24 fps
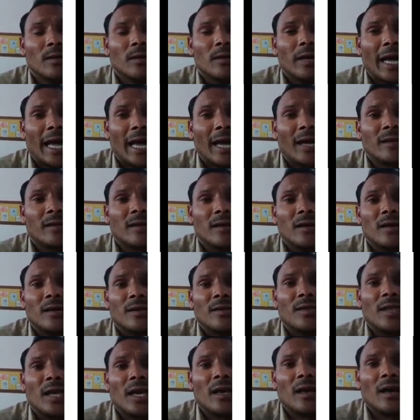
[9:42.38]

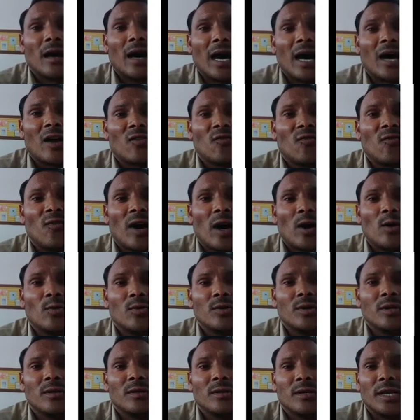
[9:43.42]
and they are
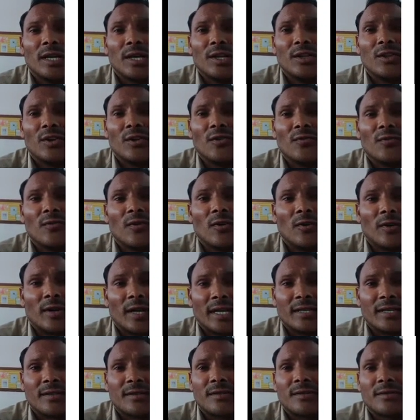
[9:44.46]
found in the
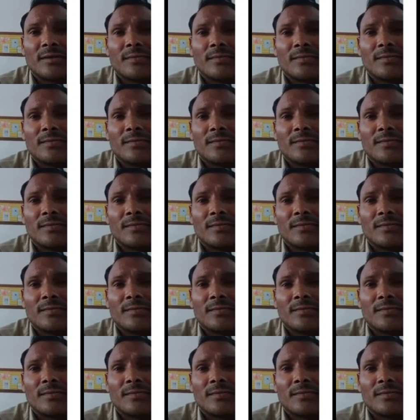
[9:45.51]
forest.